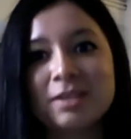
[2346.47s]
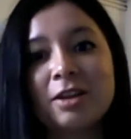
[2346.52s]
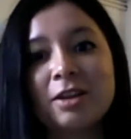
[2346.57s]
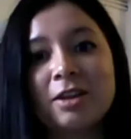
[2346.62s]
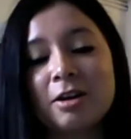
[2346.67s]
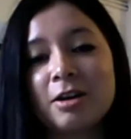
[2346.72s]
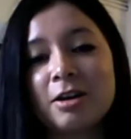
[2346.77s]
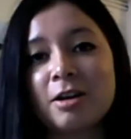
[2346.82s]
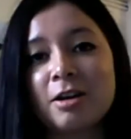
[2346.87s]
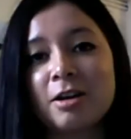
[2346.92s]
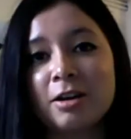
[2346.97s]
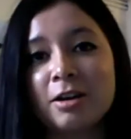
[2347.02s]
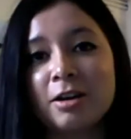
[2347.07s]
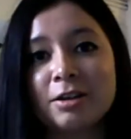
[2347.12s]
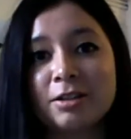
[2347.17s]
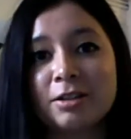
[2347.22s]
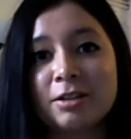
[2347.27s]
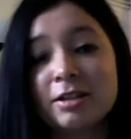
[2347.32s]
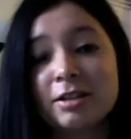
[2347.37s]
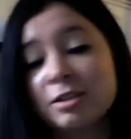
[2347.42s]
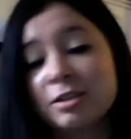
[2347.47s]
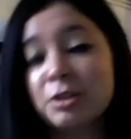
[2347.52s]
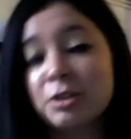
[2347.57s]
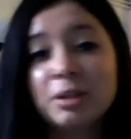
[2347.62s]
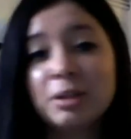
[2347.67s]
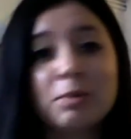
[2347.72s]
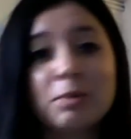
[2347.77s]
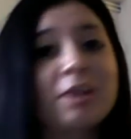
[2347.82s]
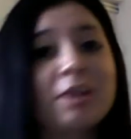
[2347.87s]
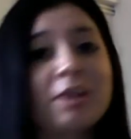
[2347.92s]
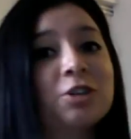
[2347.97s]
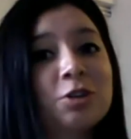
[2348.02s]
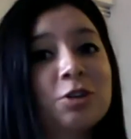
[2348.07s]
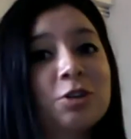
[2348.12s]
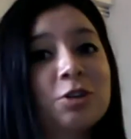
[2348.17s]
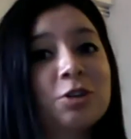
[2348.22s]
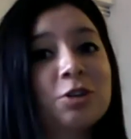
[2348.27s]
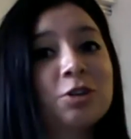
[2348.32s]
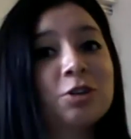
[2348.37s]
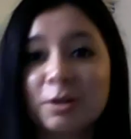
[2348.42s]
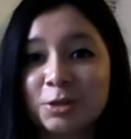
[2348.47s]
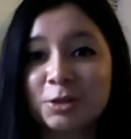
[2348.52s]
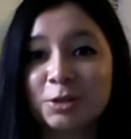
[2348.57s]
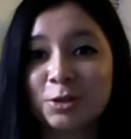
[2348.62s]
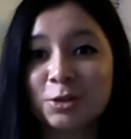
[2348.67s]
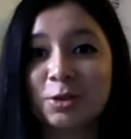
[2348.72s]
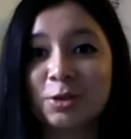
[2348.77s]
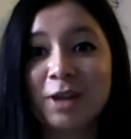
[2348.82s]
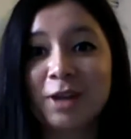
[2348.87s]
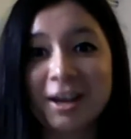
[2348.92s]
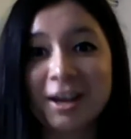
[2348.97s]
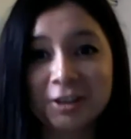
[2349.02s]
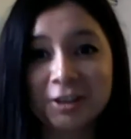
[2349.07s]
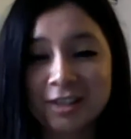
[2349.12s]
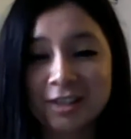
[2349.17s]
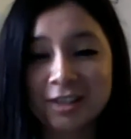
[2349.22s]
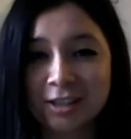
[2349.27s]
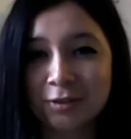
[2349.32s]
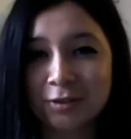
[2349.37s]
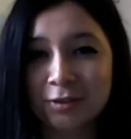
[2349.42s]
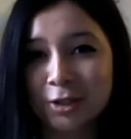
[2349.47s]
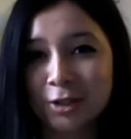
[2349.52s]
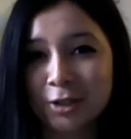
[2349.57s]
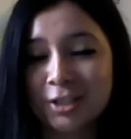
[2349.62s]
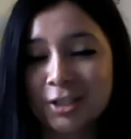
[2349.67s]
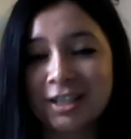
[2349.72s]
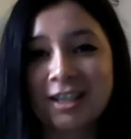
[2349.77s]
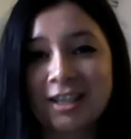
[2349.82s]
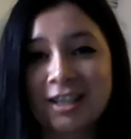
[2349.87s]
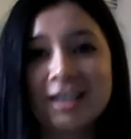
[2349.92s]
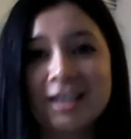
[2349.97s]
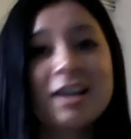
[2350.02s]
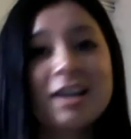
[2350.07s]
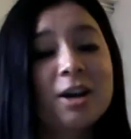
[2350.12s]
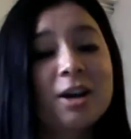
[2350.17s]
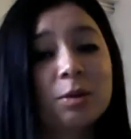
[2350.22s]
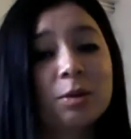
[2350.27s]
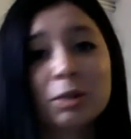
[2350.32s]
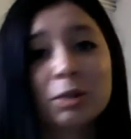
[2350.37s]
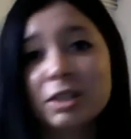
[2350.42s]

There is certainly racial, cultural, ethnic diversity,